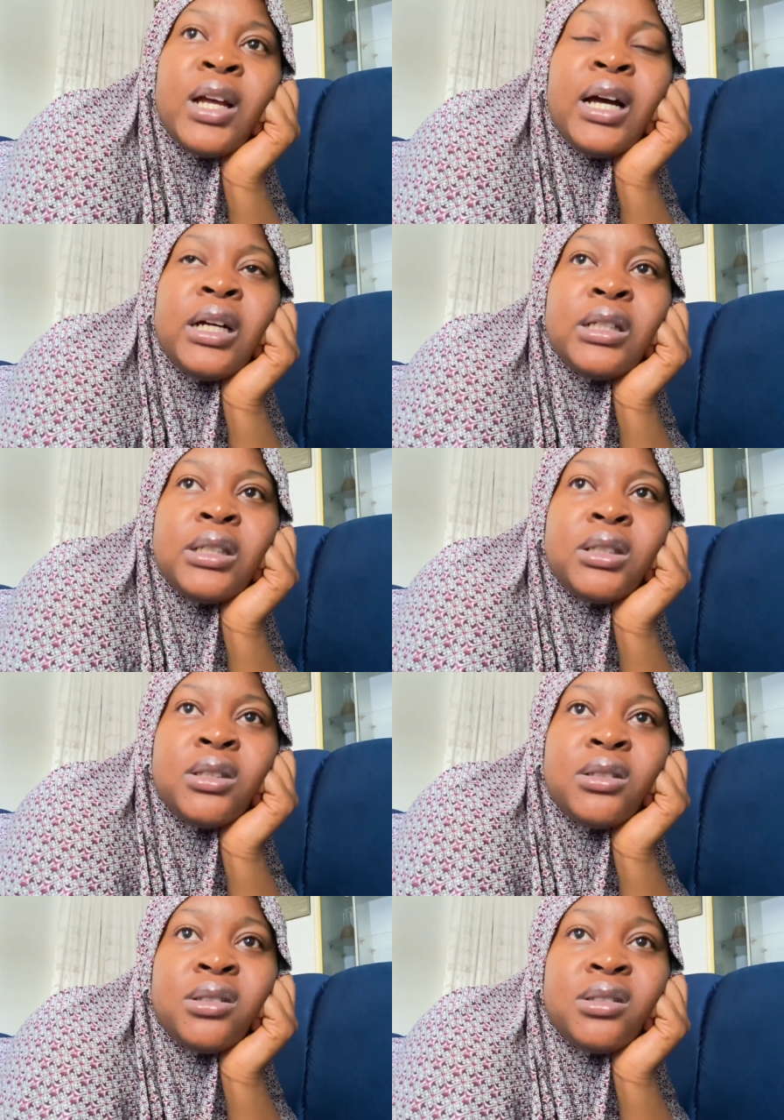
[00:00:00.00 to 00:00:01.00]
And
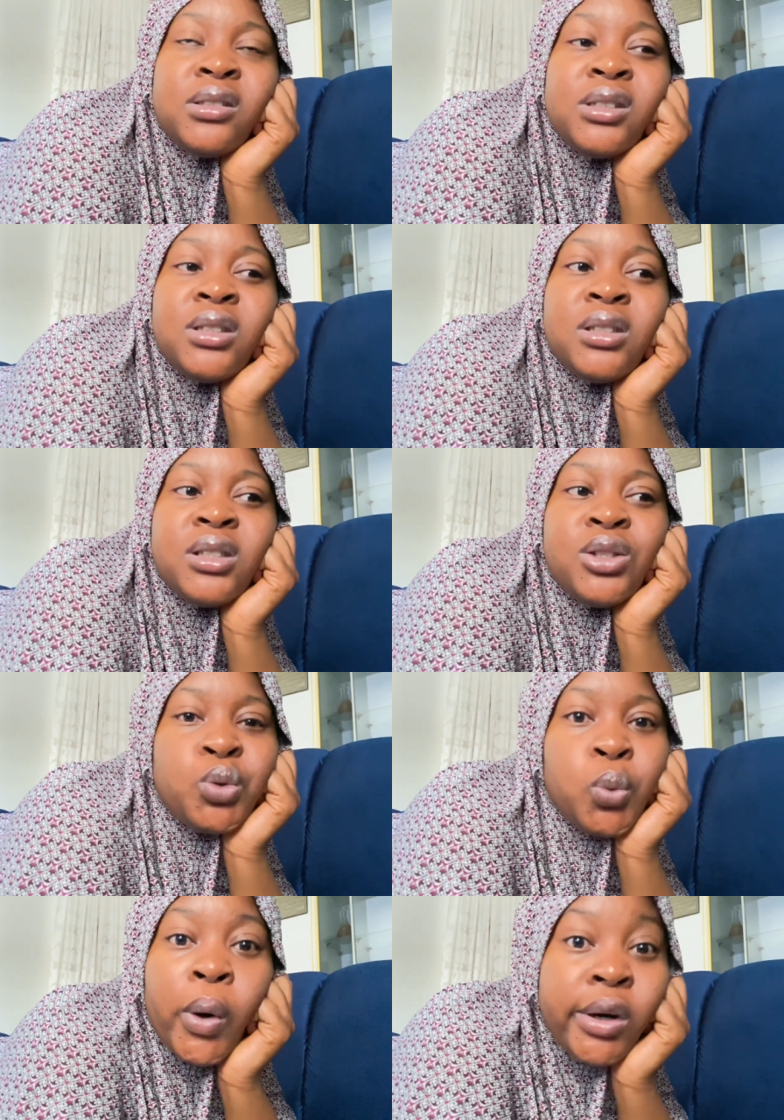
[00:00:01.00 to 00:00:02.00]
it's,
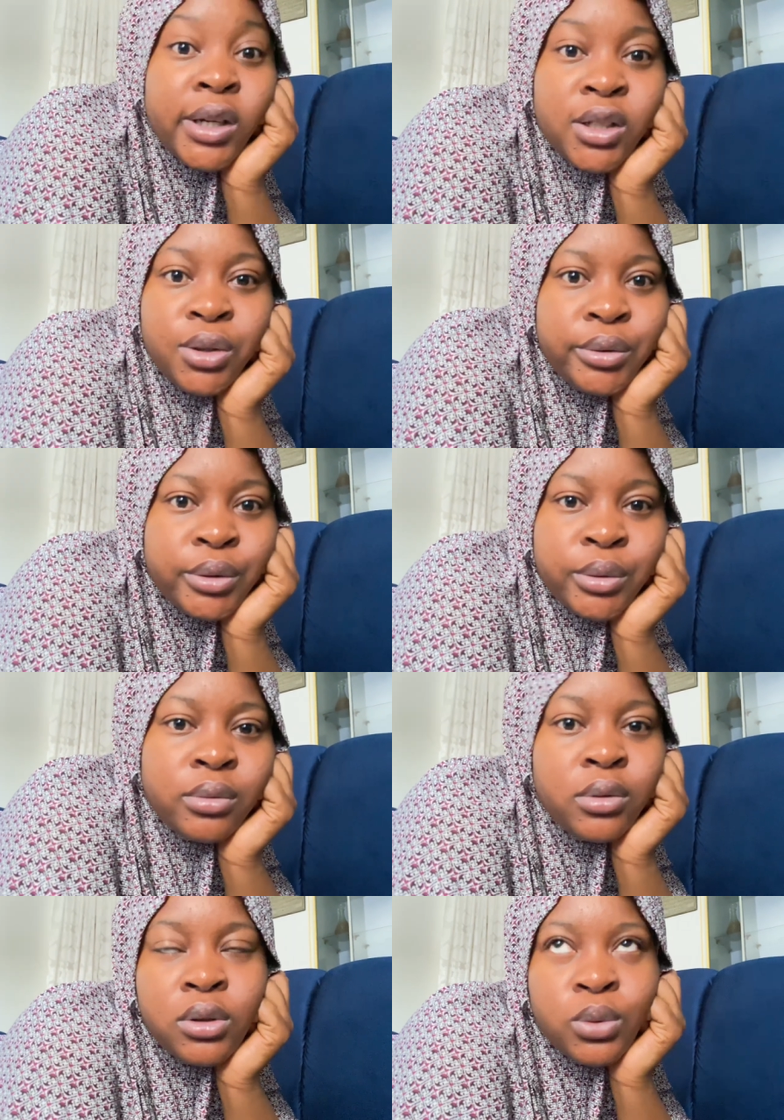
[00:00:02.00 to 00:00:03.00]
it's work, you know,
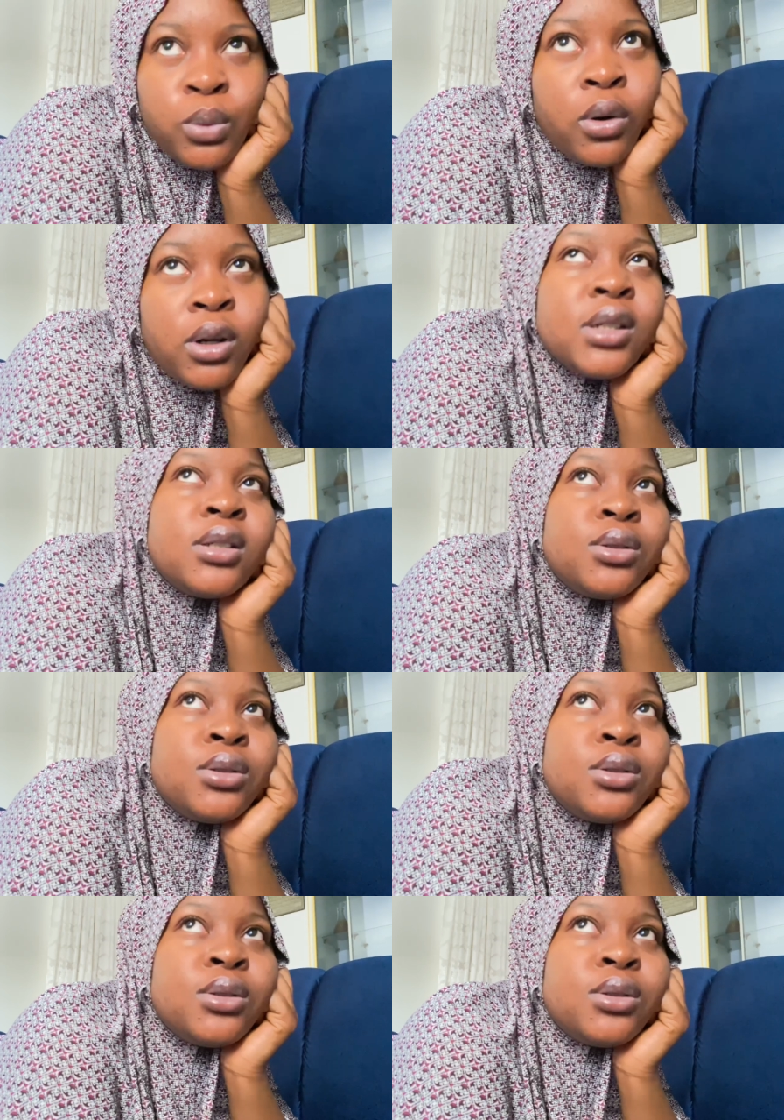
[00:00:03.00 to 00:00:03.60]
it's work.